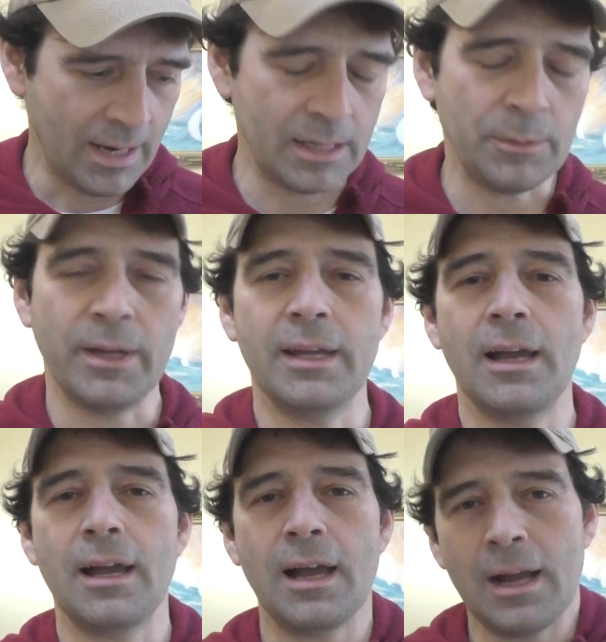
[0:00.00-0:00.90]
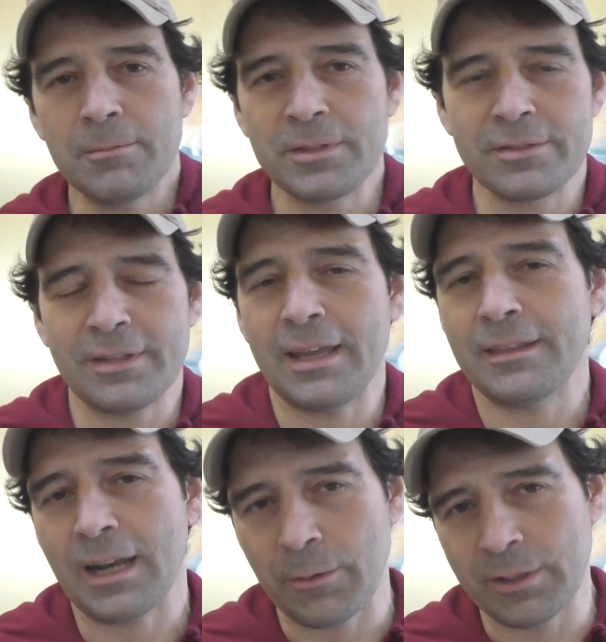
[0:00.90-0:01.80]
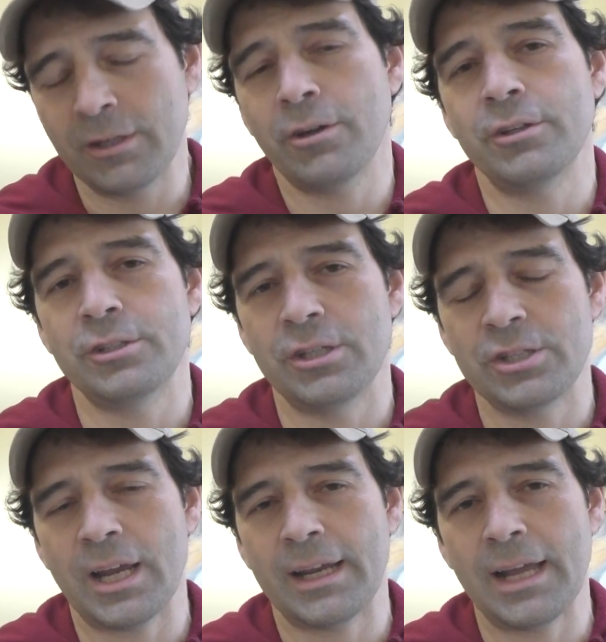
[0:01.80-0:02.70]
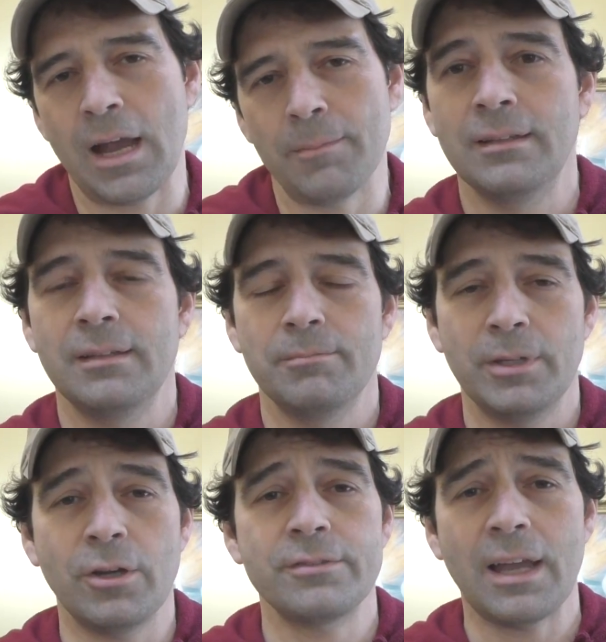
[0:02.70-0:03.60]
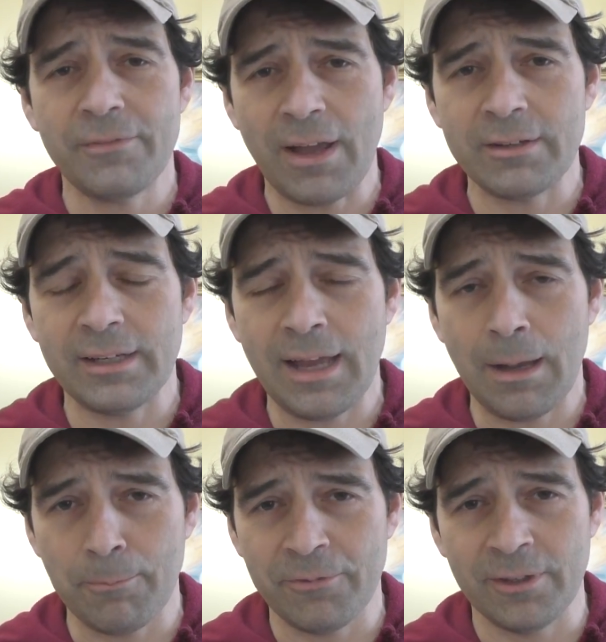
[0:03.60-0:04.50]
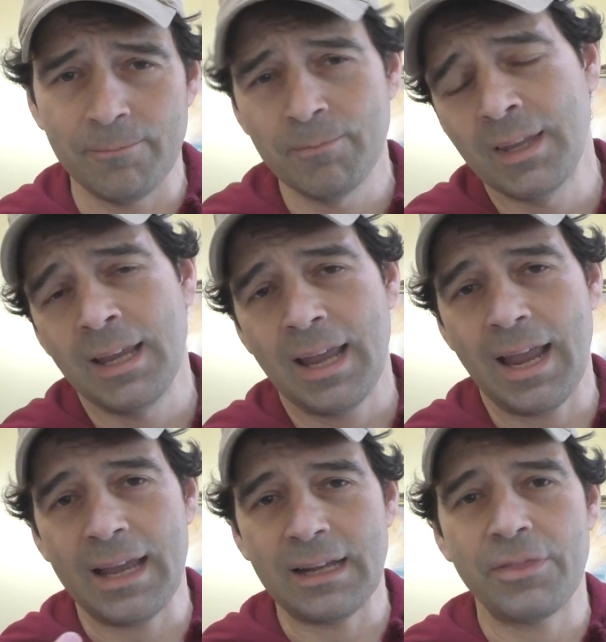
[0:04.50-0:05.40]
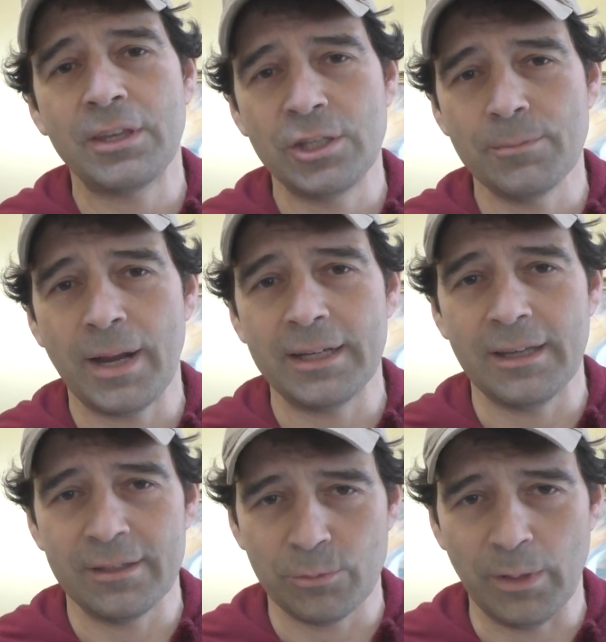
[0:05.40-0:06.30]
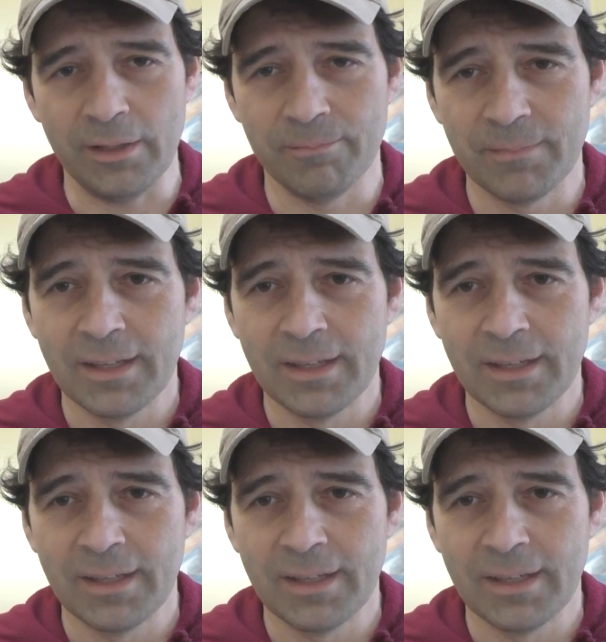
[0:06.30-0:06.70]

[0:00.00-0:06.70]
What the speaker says: anyway, I'm just saying that I would encourage you to check it out because I found it helpful, and I think you might as well.